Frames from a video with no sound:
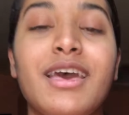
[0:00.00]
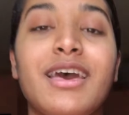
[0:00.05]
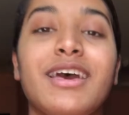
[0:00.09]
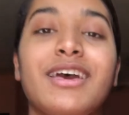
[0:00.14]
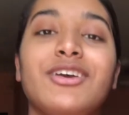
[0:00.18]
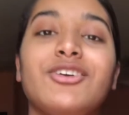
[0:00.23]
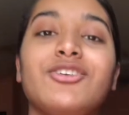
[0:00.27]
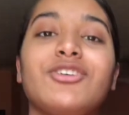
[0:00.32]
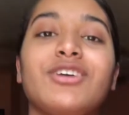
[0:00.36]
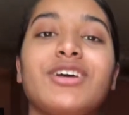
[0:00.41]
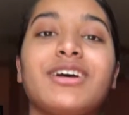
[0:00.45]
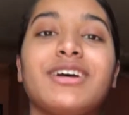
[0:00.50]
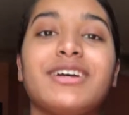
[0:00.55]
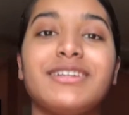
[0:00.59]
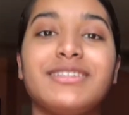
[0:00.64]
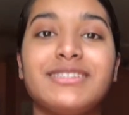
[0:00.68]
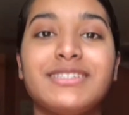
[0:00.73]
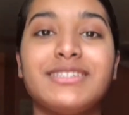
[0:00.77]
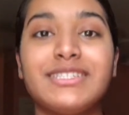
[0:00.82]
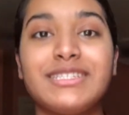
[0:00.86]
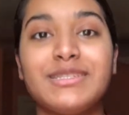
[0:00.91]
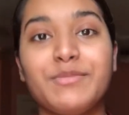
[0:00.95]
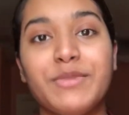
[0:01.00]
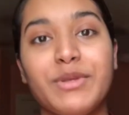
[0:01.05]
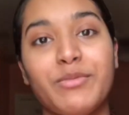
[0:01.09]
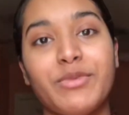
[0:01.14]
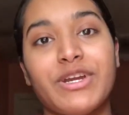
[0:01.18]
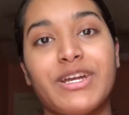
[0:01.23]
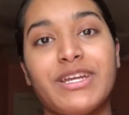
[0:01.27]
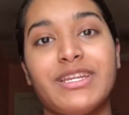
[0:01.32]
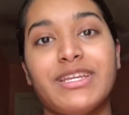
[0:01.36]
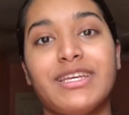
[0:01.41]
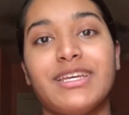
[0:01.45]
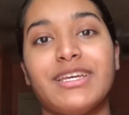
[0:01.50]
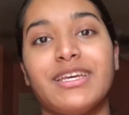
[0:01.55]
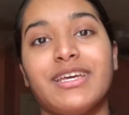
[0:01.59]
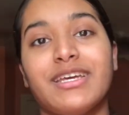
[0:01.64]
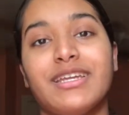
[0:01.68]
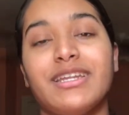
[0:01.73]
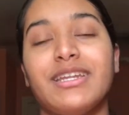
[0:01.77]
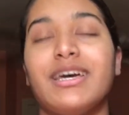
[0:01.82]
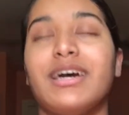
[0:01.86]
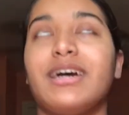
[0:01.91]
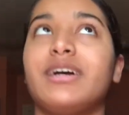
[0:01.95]
Hey guys, it's me Brandy
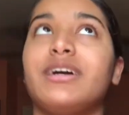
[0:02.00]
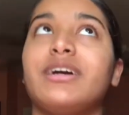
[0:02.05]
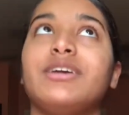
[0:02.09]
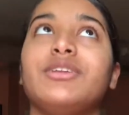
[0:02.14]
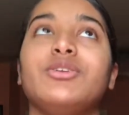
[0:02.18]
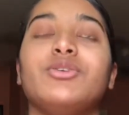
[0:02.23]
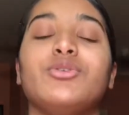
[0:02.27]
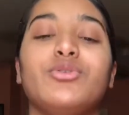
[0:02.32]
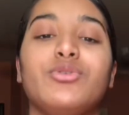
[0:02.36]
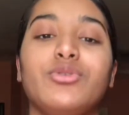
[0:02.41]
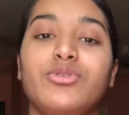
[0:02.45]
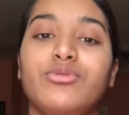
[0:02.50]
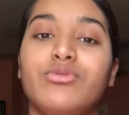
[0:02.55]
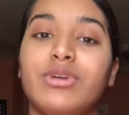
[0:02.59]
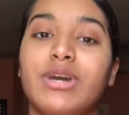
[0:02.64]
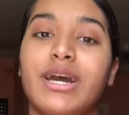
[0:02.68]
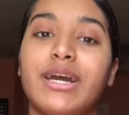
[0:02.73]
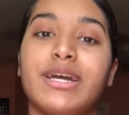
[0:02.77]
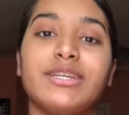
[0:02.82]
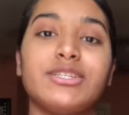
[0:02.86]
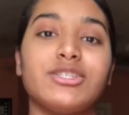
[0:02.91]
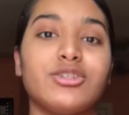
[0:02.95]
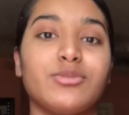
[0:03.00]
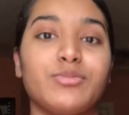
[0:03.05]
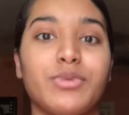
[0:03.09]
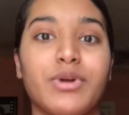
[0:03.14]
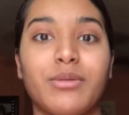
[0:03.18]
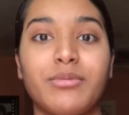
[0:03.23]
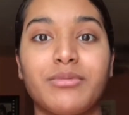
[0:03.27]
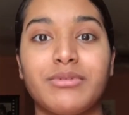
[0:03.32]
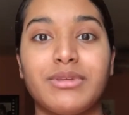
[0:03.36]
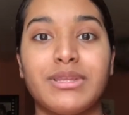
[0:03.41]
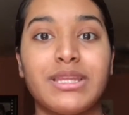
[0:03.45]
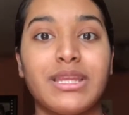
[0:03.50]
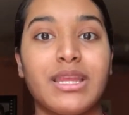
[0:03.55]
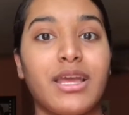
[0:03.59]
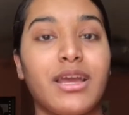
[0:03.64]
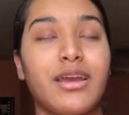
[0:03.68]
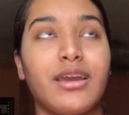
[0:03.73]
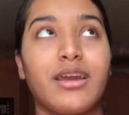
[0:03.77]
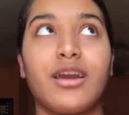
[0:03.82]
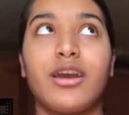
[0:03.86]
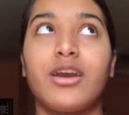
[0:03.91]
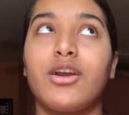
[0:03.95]
again. I know you guys are probably
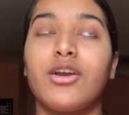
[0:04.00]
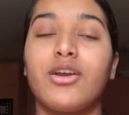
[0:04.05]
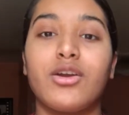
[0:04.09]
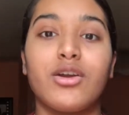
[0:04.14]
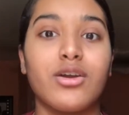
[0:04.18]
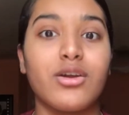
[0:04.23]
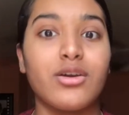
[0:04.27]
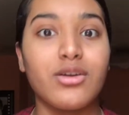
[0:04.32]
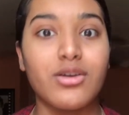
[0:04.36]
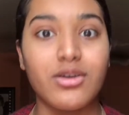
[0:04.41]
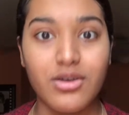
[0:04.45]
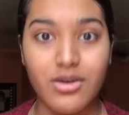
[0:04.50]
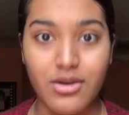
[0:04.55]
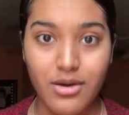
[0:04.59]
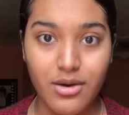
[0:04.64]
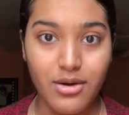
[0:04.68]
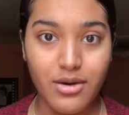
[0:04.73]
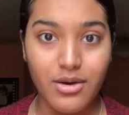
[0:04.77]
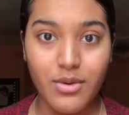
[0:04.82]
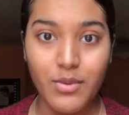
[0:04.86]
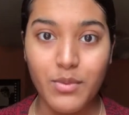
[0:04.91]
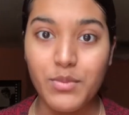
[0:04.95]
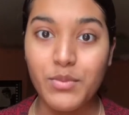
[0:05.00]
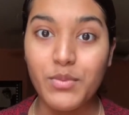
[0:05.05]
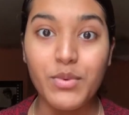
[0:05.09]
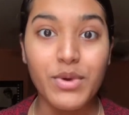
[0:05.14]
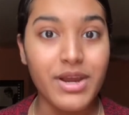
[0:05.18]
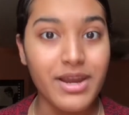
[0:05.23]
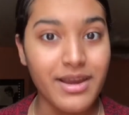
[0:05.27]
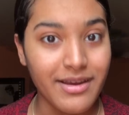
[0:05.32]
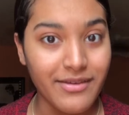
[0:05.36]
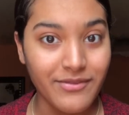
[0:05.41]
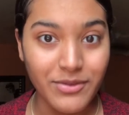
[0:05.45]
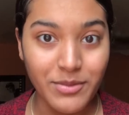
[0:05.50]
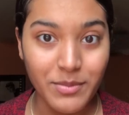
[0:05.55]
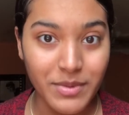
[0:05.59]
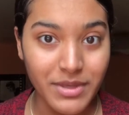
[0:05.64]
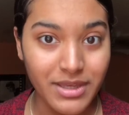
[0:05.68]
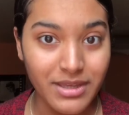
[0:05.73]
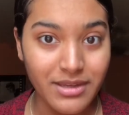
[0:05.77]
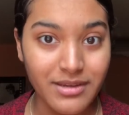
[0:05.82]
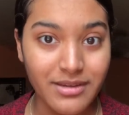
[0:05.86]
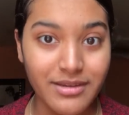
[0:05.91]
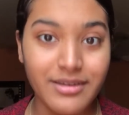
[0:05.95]
like, girl, where have you
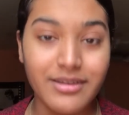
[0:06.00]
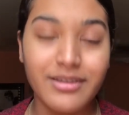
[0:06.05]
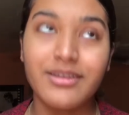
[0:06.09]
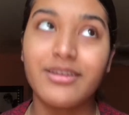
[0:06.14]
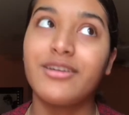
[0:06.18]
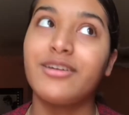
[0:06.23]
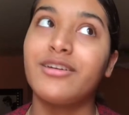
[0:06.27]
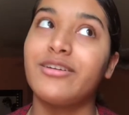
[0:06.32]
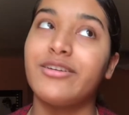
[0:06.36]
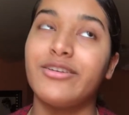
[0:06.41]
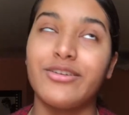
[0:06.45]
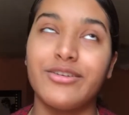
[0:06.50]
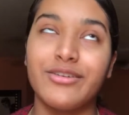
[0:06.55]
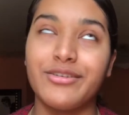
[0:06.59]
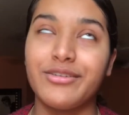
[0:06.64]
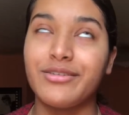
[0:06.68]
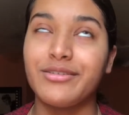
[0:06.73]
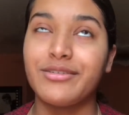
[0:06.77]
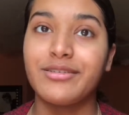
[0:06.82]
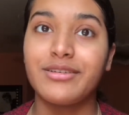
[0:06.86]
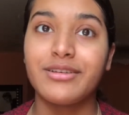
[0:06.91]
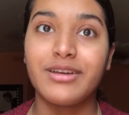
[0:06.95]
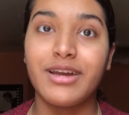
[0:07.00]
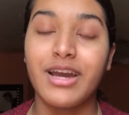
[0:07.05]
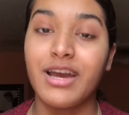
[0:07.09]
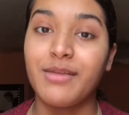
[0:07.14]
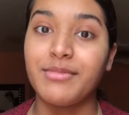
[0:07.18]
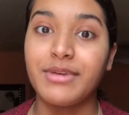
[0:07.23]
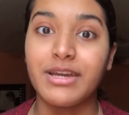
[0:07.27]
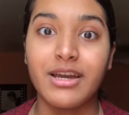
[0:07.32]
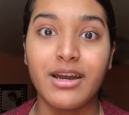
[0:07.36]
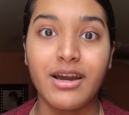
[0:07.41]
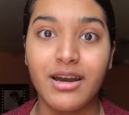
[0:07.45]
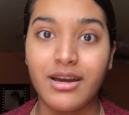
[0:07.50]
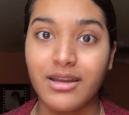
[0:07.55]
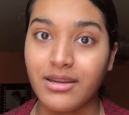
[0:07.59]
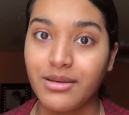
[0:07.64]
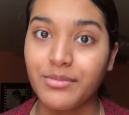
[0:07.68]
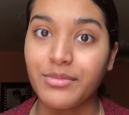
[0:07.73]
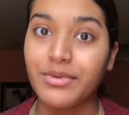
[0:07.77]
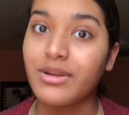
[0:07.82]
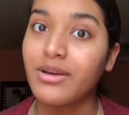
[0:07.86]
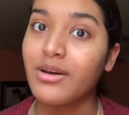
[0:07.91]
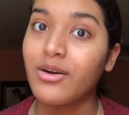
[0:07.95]
been? Girl, I've been caught up
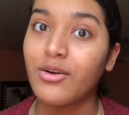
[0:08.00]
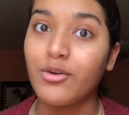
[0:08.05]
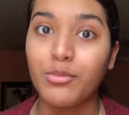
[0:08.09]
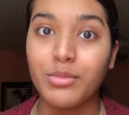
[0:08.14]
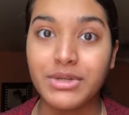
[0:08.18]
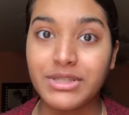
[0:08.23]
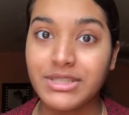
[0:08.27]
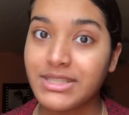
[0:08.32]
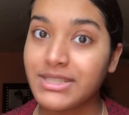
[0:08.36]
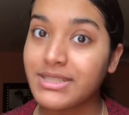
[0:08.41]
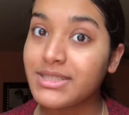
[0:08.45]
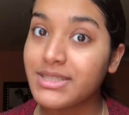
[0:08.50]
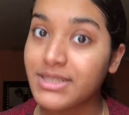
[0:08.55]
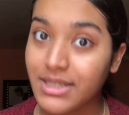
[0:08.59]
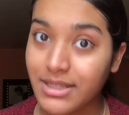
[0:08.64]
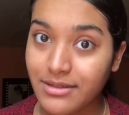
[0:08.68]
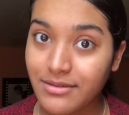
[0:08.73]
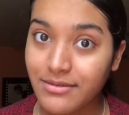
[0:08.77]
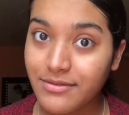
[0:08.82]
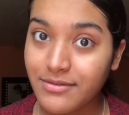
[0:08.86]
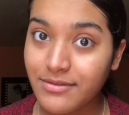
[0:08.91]
with a whole bunch of stuff.